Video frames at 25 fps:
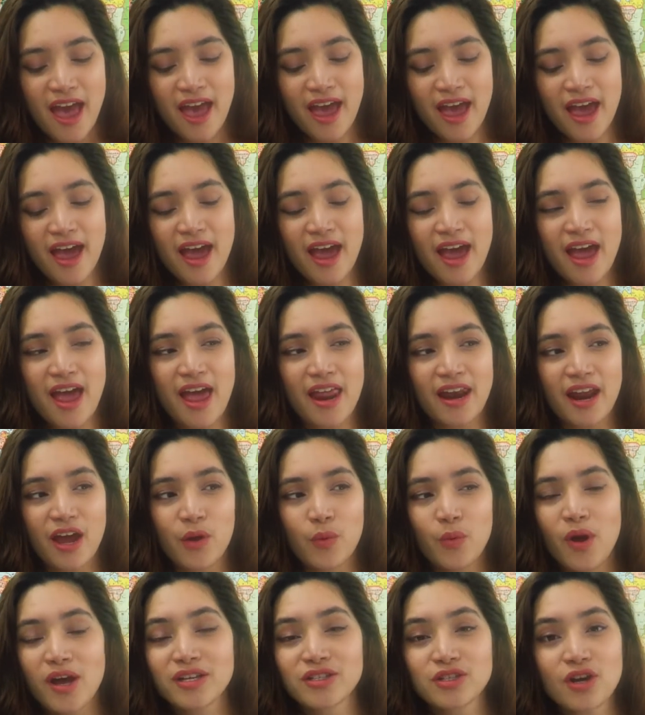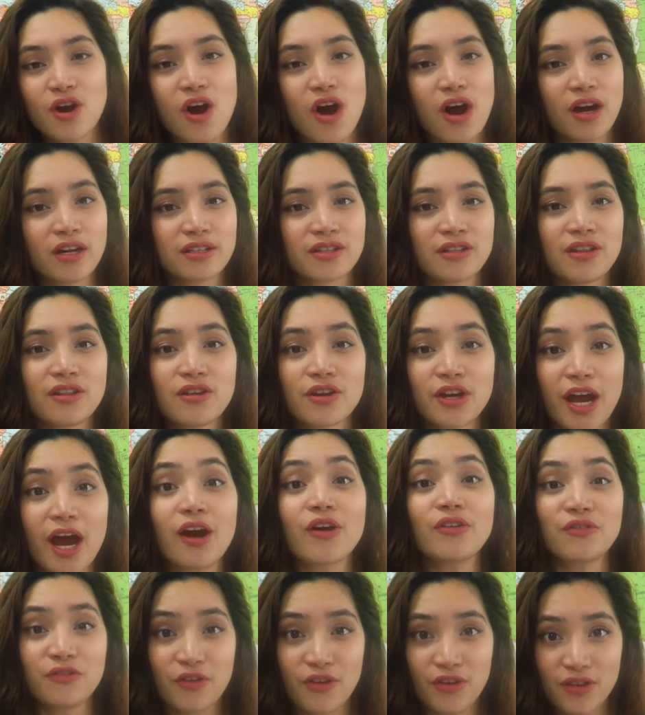and I went on the
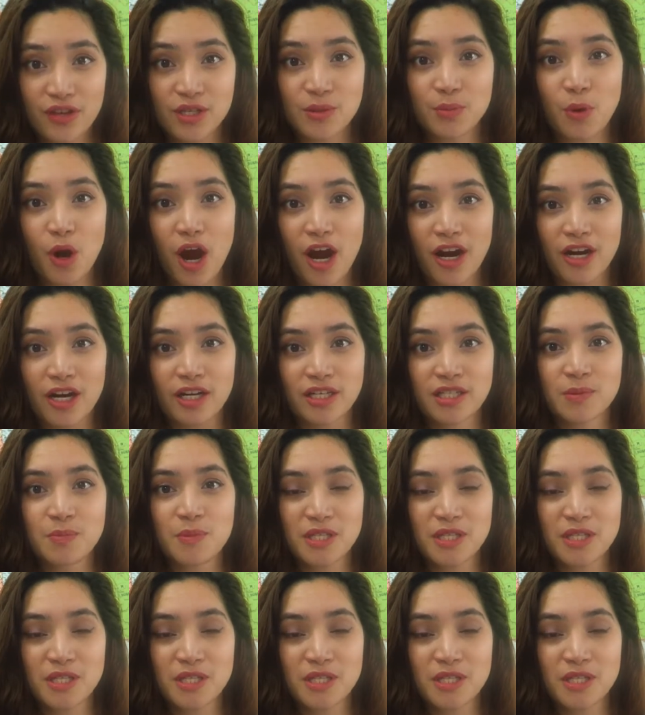lookout for this product